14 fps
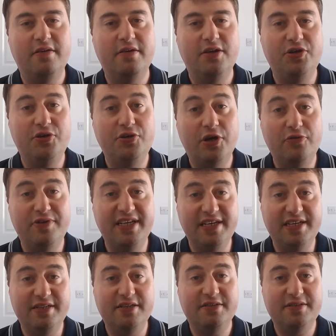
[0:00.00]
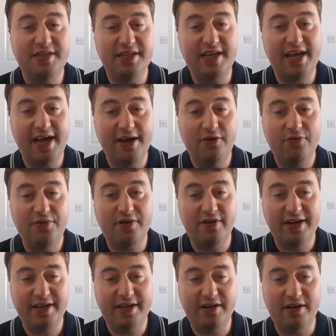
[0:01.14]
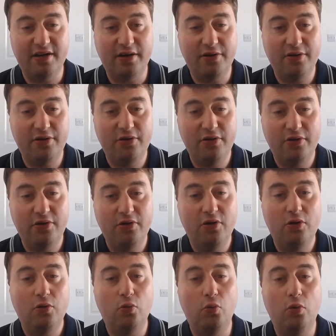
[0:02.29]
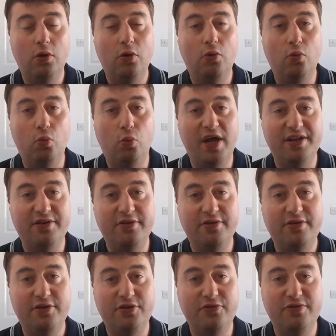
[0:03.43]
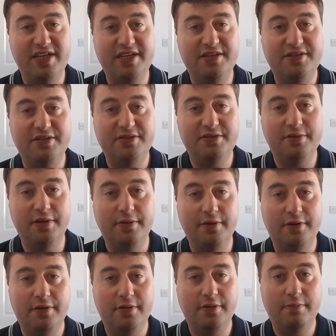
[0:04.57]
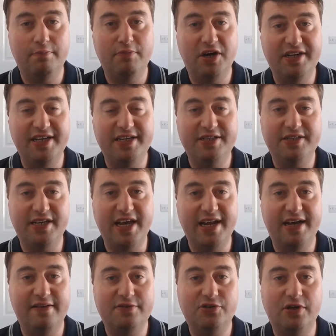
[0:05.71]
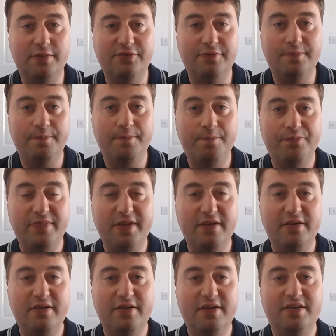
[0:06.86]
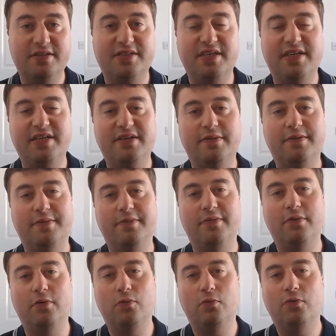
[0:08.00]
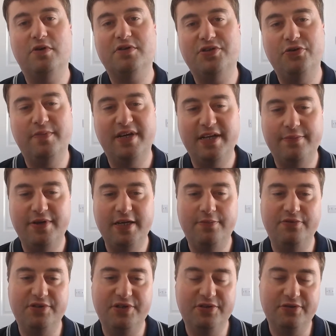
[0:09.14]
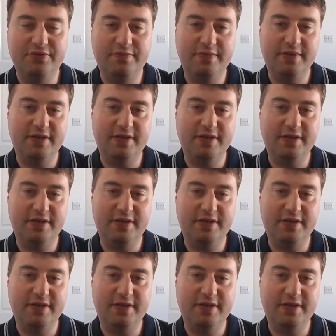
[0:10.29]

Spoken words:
You don't need to get out the credit card when you need the money to get out of trouble. See, what too many people do